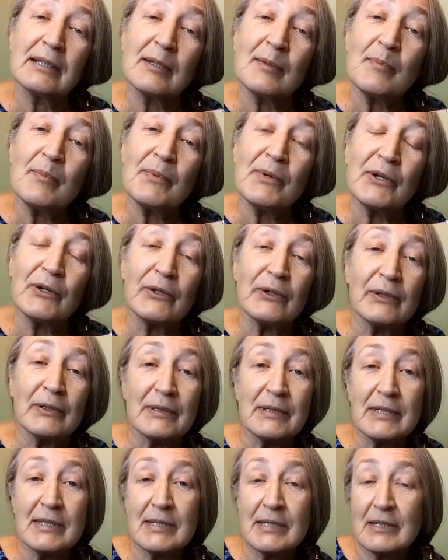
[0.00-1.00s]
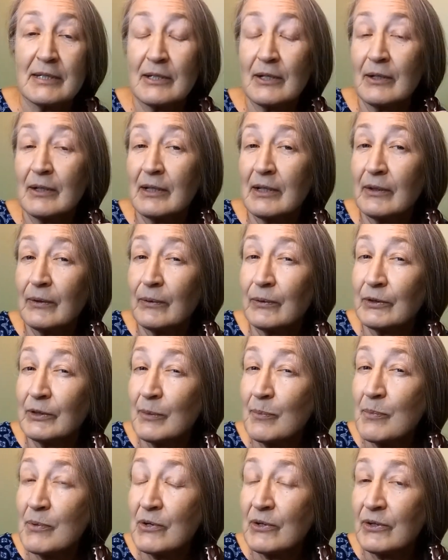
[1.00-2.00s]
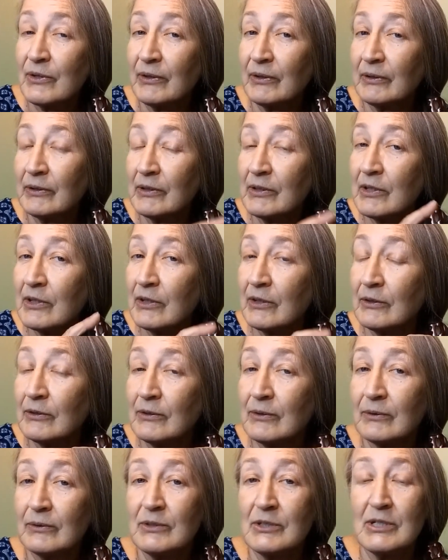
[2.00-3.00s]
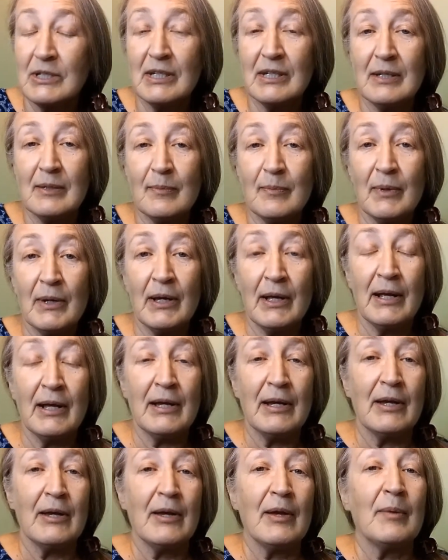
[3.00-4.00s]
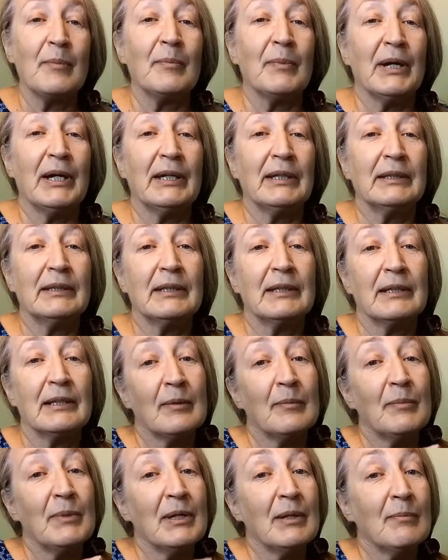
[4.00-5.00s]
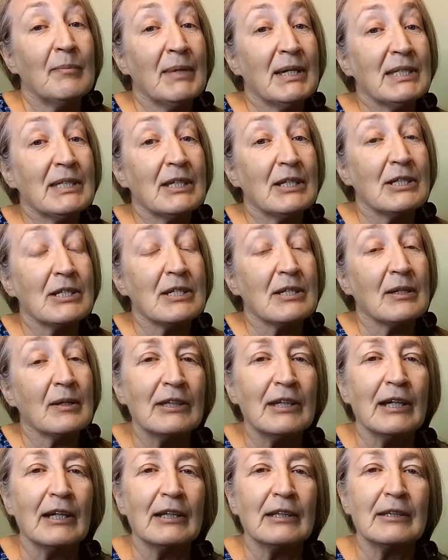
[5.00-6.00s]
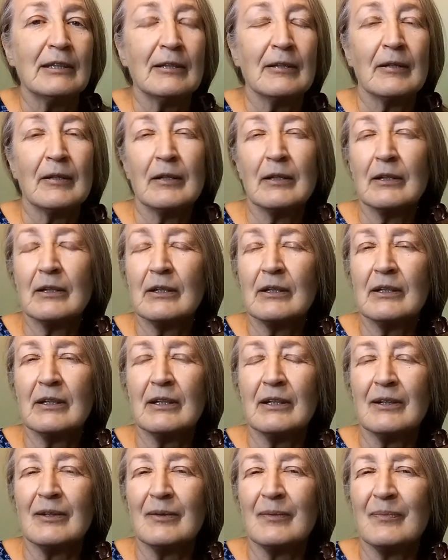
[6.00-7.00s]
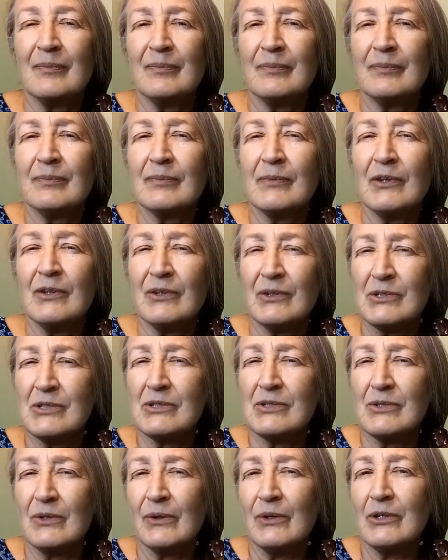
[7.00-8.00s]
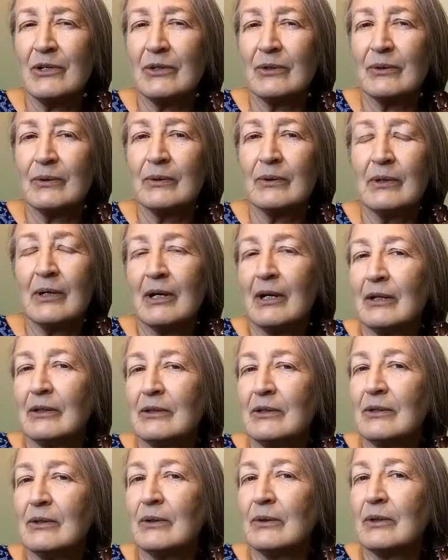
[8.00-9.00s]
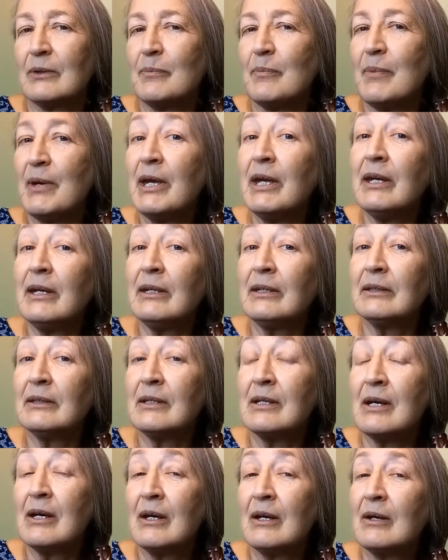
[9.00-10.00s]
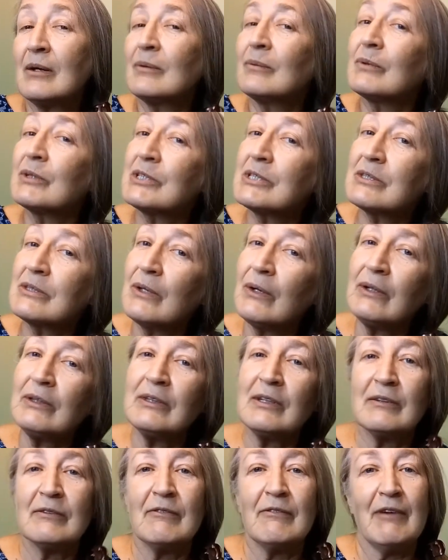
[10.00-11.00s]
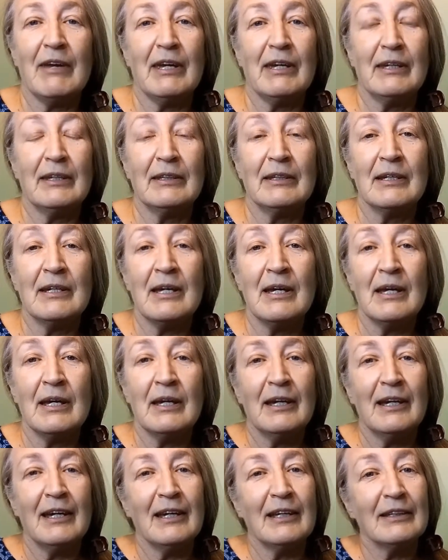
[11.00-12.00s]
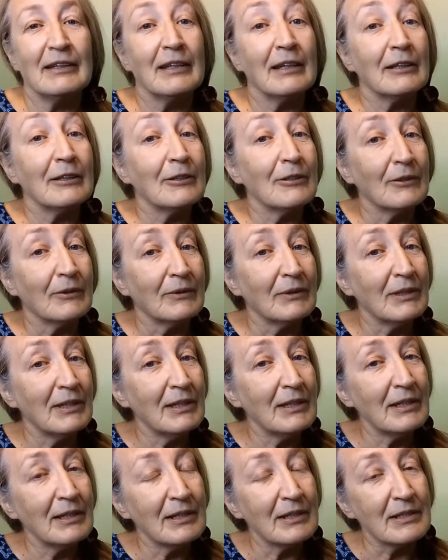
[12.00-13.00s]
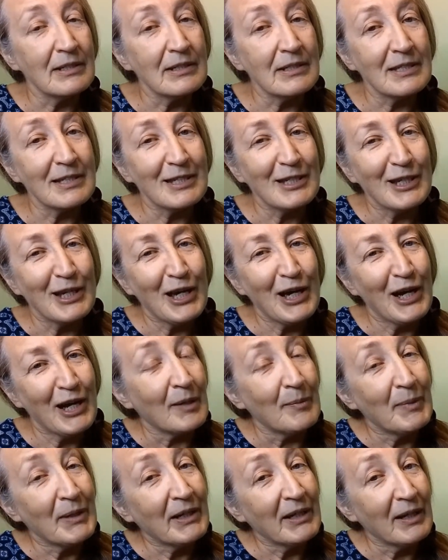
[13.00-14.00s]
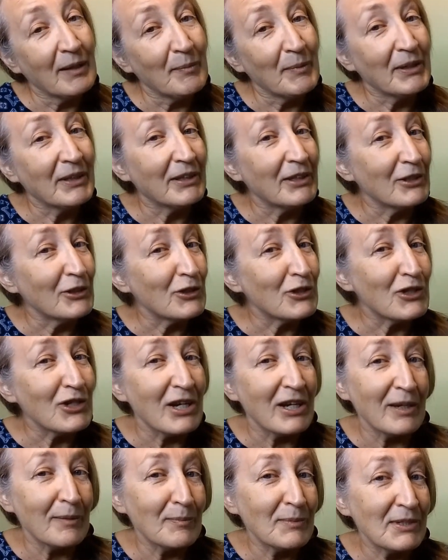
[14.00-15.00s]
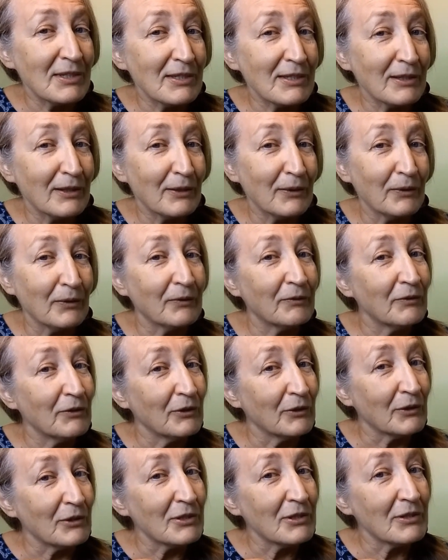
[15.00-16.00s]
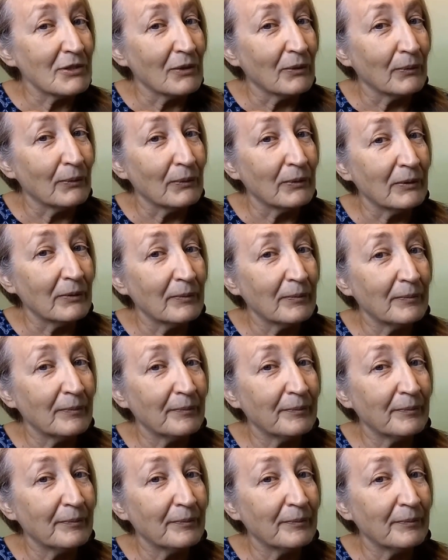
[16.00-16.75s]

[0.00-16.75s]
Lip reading: the pearls or the pearl in your dream might be a message that your sorrow and your pain was not in vain, and that your tears are becoming the gems of your soul.